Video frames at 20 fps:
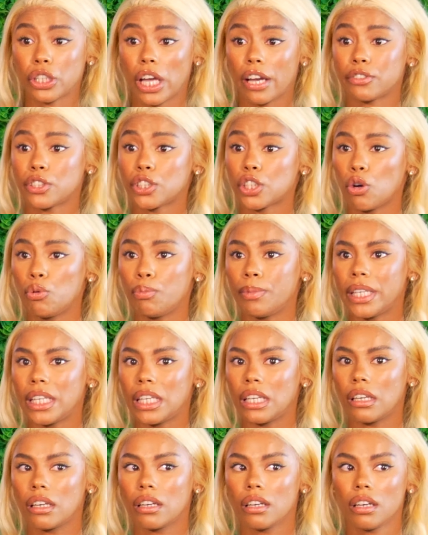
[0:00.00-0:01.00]
to have so
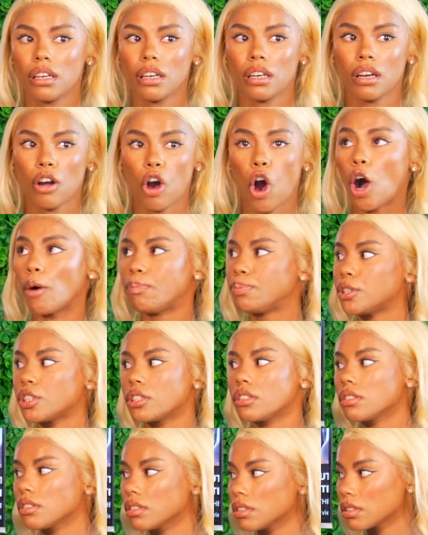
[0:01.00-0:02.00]
many
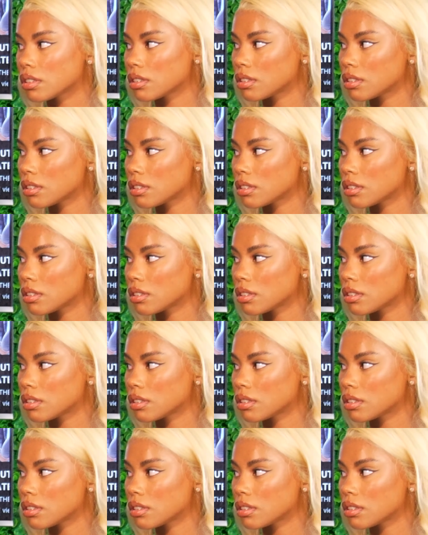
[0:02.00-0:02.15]
options